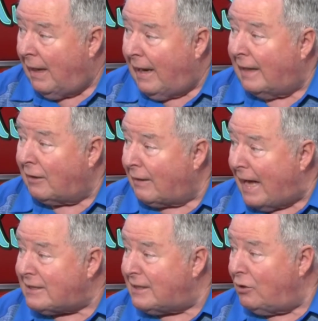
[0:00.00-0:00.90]
And the
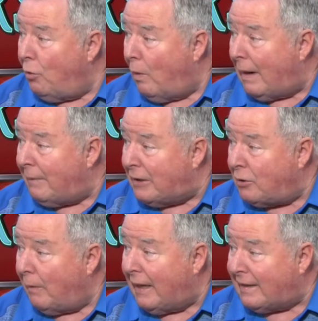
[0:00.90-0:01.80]
last thing you want to be
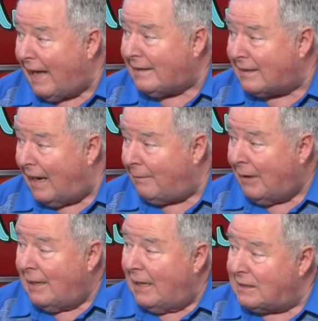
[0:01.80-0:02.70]
doing at that time
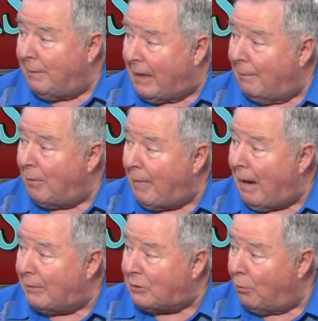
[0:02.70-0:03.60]
is to be coming
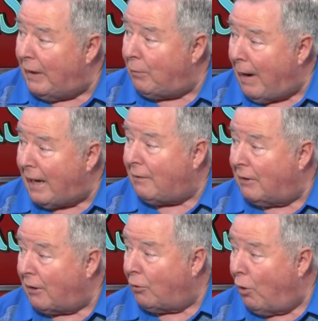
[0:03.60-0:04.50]
by with the weed whacker
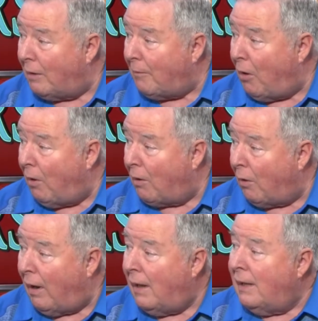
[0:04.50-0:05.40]
or the lawnmower
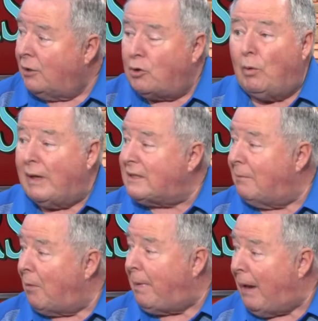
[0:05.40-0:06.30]
or doing
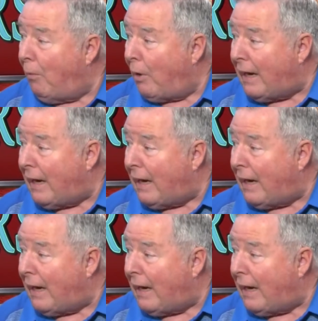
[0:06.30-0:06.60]
some repair work